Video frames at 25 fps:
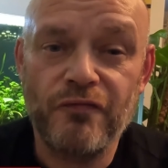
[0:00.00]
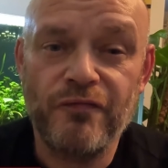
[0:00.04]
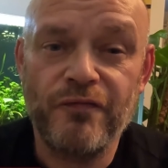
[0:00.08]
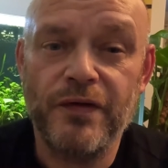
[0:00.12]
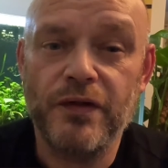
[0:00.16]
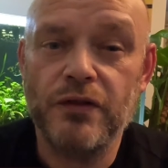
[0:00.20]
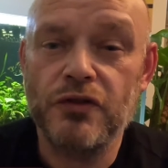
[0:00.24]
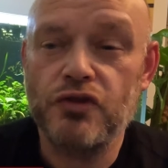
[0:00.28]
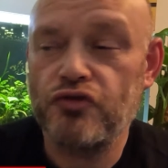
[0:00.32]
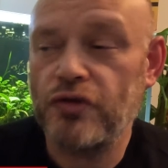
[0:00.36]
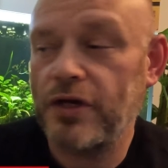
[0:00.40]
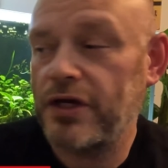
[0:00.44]

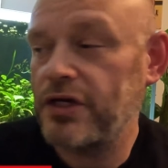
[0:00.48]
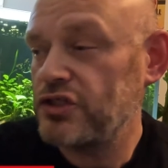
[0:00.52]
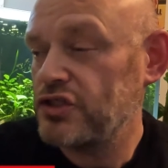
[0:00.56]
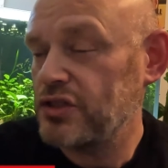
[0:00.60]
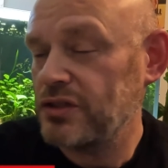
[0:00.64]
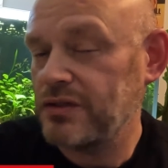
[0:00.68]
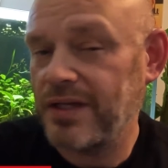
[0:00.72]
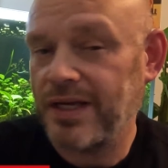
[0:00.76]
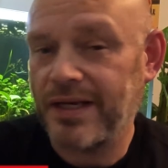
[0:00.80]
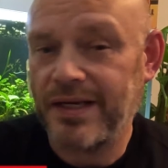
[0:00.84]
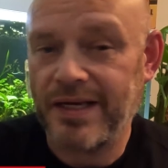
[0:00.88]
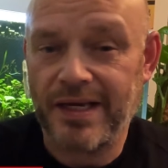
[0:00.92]

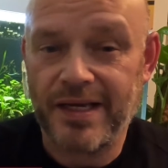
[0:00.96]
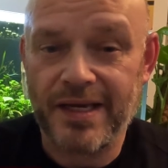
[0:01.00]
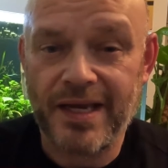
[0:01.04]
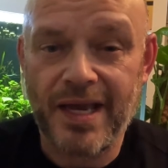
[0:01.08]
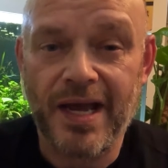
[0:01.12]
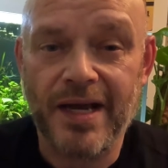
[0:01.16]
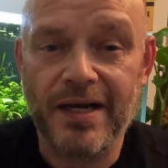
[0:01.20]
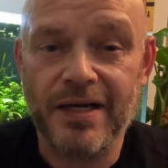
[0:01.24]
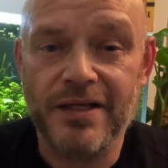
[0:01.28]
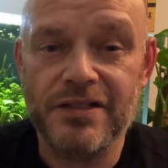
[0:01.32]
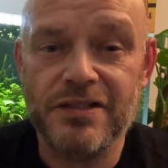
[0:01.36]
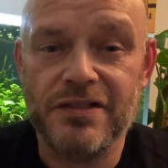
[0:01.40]
filtration like a
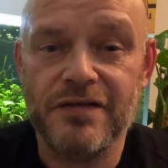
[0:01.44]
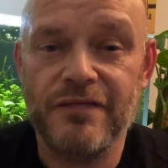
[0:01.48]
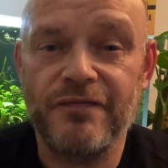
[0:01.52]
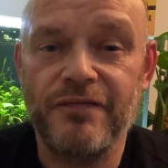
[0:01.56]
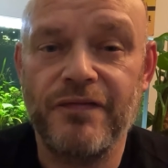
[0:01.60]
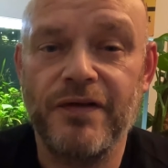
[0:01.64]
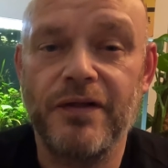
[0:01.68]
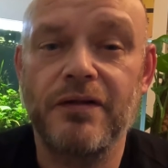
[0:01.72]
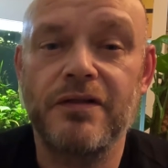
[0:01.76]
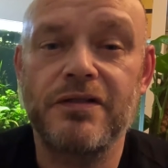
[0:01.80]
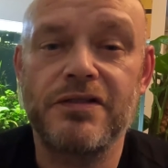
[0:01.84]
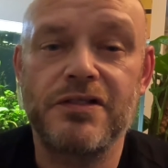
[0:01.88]
canister
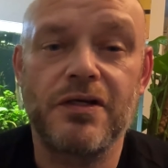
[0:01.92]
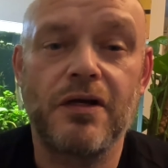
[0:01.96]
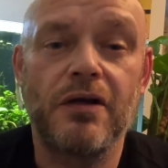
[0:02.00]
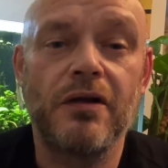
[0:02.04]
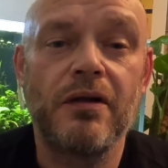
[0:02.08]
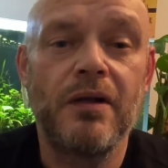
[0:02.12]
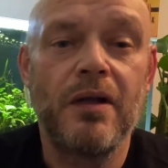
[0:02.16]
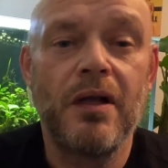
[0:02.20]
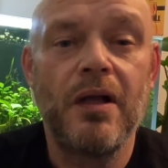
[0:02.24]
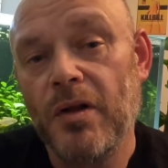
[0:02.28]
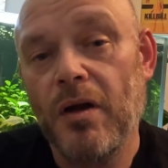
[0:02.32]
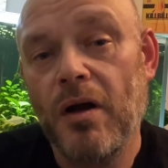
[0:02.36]
filter
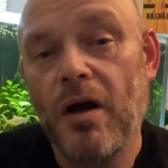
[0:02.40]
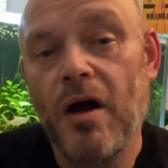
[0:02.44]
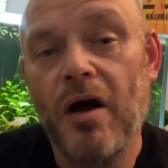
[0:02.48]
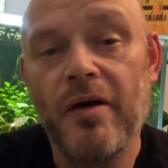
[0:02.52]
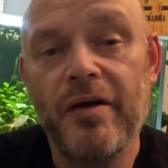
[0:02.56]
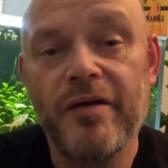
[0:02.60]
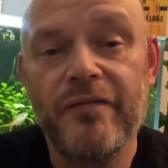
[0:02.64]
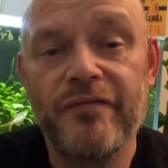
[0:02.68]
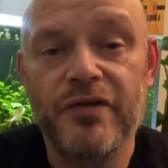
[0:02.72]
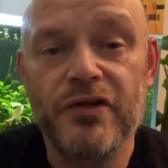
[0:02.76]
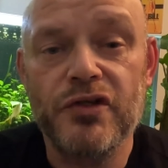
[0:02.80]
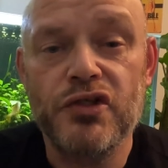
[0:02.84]

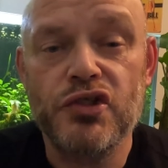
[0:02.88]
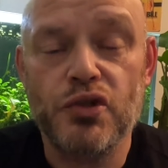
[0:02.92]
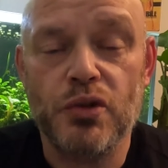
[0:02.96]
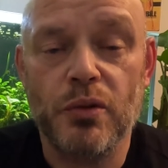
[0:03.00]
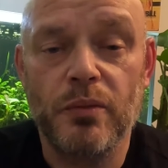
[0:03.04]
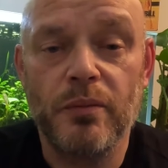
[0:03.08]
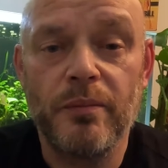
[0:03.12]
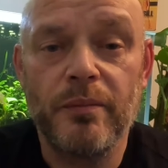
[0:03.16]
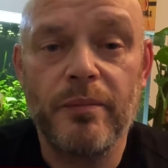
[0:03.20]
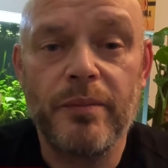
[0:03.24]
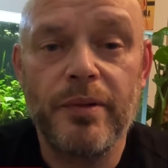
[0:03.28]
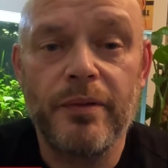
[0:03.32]
or even a
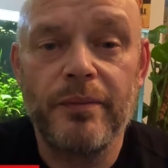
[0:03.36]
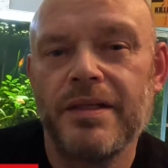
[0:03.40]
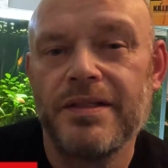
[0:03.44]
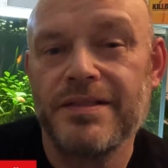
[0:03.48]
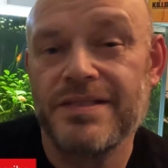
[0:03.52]
sump.